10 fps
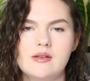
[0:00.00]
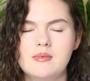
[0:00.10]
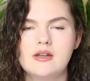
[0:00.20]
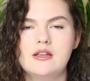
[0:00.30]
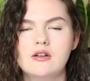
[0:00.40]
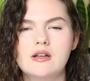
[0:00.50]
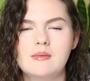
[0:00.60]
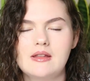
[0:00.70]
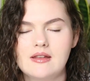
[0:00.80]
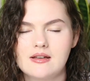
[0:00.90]
but you know what I
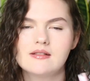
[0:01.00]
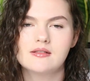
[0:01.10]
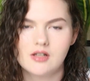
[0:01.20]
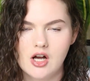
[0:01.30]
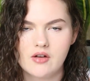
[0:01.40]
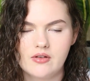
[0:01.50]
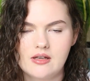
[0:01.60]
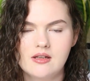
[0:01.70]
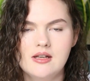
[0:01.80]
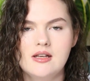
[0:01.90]
mean, like coffee.